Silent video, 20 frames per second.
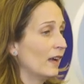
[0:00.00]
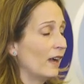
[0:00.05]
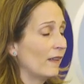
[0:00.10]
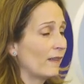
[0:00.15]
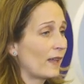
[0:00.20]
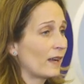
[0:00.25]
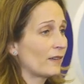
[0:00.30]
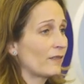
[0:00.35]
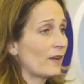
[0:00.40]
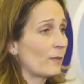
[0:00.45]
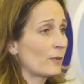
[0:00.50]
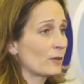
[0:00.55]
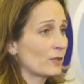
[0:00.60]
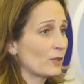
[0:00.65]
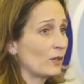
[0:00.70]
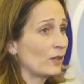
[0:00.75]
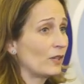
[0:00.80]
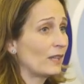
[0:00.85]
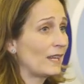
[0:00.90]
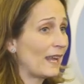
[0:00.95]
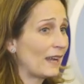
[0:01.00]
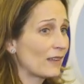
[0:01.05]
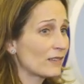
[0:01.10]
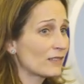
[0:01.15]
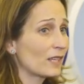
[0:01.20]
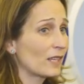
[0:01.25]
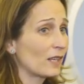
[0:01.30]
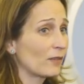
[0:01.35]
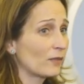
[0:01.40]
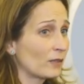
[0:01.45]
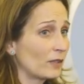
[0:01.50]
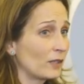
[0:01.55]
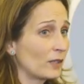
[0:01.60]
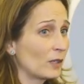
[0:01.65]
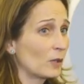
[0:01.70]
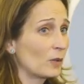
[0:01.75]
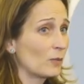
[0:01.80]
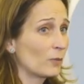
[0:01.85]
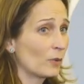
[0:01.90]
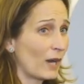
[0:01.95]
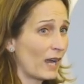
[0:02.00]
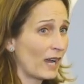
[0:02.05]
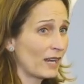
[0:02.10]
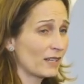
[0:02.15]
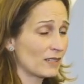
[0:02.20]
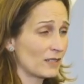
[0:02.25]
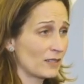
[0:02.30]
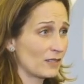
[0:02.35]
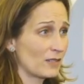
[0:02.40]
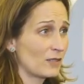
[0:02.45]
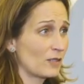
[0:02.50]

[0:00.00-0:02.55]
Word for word: a lot of opportunity outside of clinical practice.